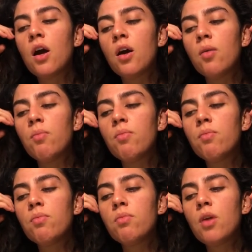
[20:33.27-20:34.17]

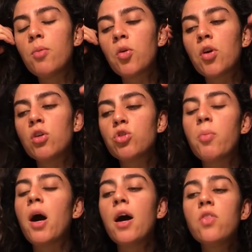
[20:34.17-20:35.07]
I'm hearing also
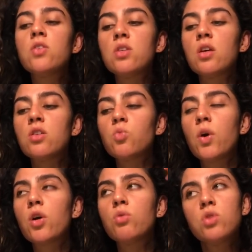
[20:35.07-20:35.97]
behind the scenes
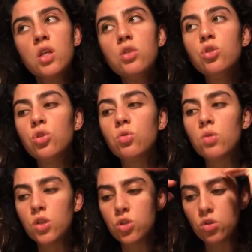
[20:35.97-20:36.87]
what goes
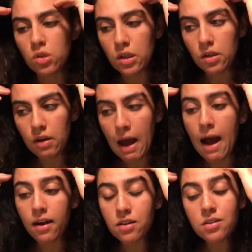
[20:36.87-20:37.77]
into a certain
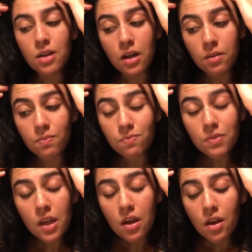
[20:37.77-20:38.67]
act, and
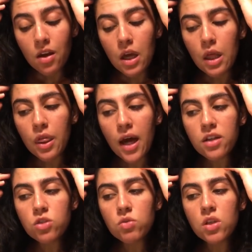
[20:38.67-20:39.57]

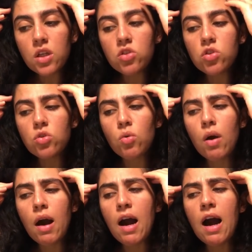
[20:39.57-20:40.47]
that is related
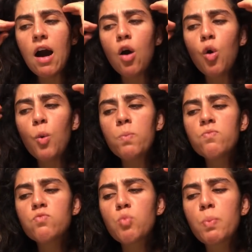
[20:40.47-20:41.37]
to
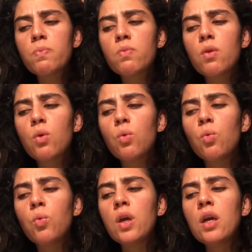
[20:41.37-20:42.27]
how
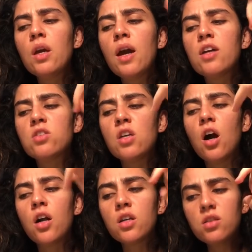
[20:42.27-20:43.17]
we as
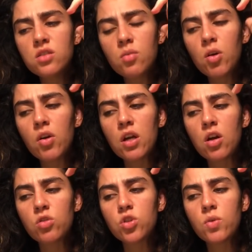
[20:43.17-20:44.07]
the audience, I'm hearing,
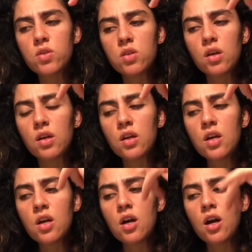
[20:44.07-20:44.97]
and also as the